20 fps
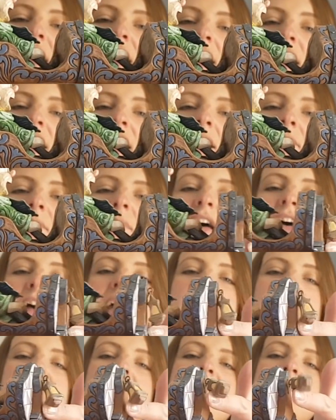
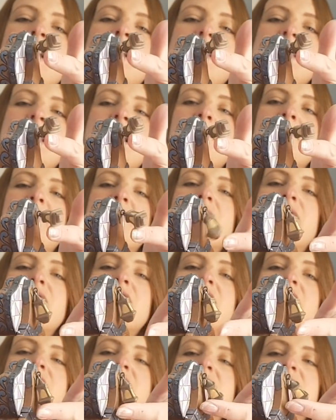and the little lamp at the
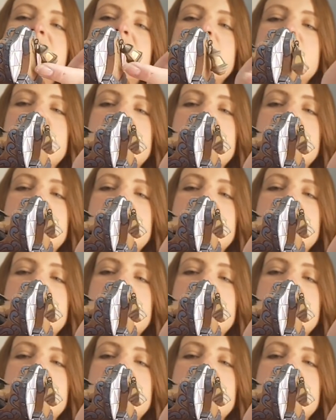front you can see